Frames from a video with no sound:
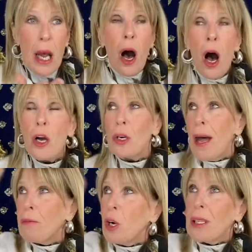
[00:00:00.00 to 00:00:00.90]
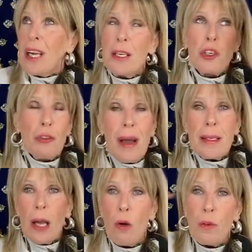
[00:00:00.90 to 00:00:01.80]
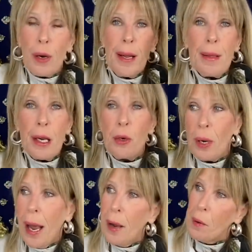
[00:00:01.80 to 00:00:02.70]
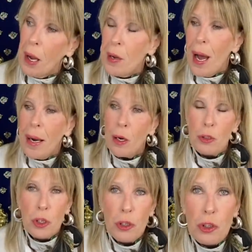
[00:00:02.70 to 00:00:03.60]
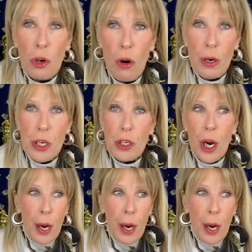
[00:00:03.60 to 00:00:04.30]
Oh, you left your tent dress over in the UK. Okay, you had to go to your storage